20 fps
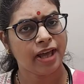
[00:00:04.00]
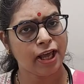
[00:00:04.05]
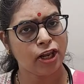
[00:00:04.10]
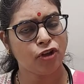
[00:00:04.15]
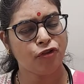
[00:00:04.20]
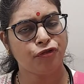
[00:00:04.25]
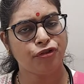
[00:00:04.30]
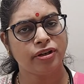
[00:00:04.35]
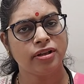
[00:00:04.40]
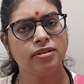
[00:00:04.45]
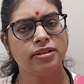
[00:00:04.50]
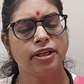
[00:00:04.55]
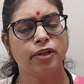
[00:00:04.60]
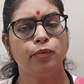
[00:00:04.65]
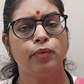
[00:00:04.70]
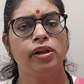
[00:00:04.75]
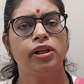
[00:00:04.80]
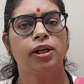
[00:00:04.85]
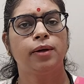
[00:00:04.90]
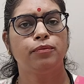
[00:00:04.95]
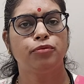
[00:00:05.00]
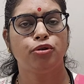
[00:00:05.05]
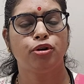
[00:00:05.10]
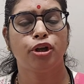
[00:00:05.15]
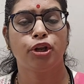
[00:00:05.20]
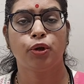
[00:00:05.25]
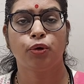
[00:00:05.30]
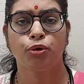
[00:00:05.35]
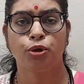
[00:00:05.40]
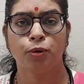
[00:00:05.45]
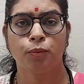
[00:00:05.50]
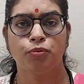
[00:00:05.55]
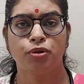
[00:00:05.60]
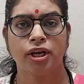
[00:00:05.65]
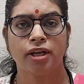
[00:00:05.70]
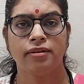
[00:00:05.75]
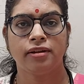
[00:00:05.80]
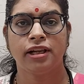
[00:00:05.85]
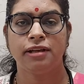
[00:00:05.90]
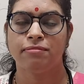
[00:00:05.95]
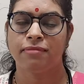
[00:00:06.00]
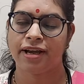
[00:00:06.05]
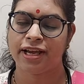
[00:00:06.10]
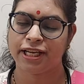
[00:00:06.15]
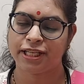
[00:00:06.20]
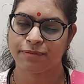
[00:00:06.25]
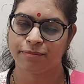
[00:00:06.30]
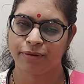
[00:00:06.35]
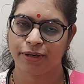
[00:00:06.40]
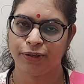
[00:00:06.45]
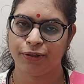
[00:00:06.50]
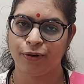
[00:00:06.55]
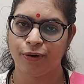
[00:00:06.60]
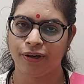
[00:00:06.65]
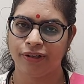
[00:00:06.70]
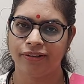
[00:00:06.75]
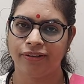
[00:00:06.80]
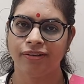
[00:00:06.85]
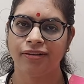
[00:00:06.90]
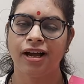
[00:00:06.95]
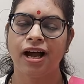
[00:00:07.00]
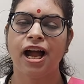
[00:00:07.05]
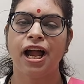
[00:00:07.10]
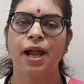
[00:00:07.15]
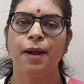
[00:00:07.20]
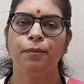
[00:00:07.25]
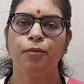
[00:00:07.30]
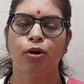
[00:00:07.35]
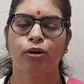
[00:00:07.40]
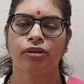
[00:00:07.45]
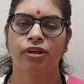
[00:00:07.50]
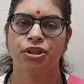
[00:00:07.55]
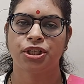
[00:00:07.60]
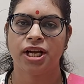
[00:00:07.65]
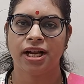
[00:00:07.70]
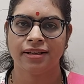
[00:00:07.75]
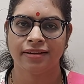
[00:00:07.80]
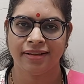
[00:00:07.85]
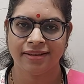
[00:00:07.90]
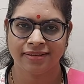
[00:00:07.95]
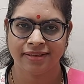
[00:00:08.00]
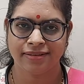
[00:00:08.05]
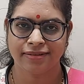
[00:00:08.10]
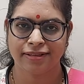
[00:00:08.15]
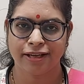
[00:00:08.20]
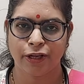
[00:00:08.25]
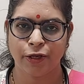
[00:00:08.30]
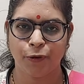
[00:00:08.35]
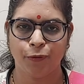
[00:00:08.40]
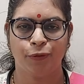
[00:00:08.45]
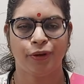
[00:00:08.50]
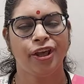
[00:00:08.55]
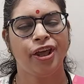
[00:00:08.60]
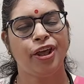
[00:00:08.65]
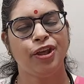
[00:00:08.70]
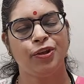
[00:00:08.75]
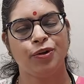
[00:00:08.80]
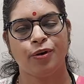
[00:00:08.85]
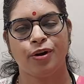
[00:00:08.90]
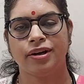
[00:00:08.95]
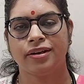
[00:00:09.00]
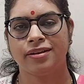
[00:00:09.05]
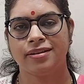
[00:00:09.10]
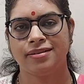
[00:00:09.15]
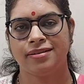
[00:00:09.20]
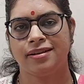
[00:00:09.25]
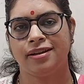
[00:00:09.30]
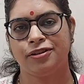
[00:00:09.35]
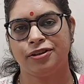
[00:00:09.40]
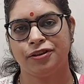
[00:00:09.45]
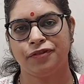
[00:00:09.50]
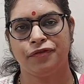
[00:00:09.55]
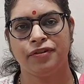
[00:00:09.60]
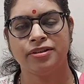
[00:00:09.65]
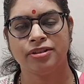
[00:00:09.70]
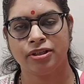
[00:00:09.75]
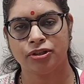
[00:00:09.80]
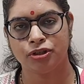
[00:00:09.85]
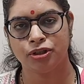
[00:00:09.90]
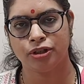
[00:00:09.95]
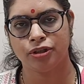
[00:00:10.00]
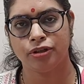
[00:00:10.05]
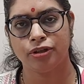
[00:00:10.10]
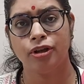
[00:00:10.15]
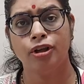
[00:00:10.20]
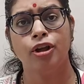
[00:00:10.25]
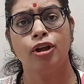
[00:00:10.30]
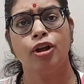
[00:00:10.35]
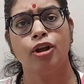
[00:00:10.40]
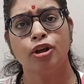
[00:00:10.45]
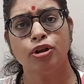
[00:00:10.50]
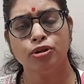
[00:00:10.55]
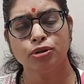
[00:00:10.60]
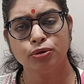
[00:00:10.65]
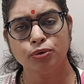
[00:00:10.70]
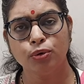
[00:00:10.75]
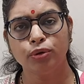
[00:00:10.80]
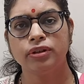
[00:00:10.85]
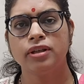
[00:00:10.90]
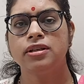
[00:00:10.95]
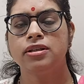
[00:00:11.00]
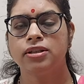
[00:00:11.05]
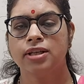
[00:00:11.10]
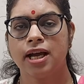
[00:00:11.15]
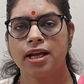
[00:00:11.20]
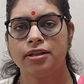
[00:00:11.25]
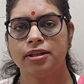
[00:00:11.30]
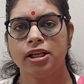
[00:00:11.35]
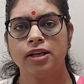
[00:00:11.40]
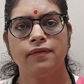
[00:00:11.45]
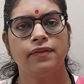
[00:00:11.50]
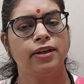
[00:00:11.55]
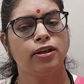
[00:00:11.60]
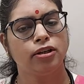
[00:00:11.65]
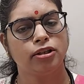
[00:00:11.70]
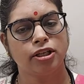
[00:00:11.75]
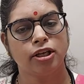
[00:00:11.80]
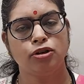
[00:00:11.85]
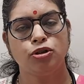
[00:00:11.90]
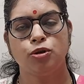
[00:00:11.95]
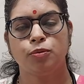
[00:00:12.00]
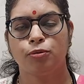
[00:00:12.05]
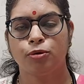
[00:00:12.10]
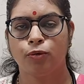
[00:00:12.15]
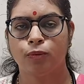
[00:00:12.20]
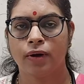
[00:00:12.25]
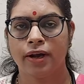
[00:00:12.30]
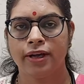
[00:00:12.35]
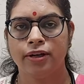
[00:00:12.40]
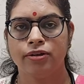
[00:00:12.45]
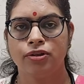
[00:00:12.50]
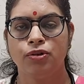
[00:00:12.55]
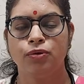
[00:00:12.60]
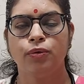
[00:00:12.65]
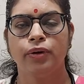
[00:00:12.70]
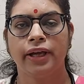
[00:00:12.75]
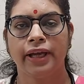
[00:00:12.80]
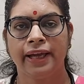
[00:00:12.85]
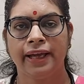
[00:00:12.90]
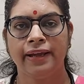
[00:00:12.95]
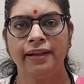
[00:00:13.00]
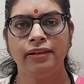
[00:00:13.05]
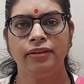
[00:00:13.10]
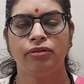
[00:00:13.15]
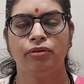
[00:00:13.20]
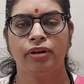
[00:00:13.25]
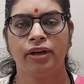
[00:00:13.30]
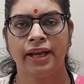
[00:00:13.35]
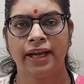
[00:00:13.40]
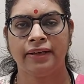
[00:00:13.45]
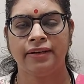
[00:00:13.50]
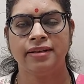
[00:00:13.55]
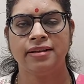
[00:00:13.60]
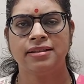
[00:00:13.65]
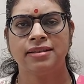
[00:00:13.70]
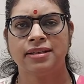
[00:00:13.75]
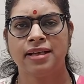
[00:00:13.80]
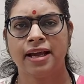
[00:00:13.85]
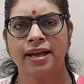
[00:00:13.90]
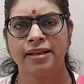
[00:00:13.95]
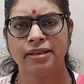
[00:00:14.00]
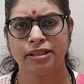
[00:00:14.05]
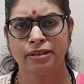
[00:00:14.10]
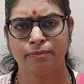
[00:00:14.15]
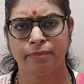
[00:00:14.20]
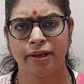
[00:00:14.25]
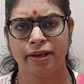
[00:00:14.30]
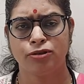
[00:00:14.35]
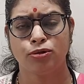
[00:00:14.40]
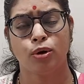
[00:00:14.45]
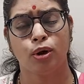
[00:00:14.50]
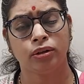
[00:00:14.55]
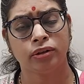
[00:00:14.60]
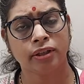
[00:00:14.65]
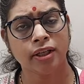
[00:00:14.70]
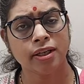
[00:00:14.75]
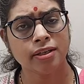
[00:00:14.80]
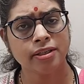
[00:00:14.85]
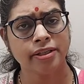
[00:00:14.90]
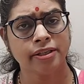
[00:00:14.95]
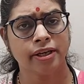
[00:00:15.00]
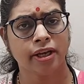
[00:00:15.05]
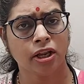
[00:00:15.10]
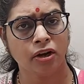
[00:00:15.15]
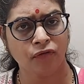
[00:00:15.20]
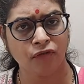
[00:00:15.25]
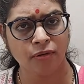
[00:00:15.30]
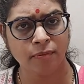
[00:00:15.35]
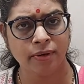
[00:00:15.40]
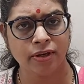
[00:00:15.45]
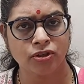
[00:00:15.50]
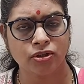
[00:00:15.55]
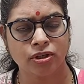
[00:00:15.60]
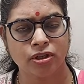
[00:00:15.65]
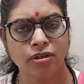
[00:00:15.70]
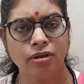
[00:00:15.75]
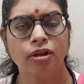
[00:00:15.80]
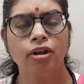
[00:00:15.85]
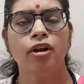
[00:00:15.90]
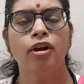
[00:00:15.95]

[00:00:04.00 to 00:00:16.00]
Hello friends and welcome to your YouTube channel, My Expert Doctor. I am Dr. Shalini Singh Salunke, your consultant physician. Through this channel, we intend to provide you health-related, science-based, authentic information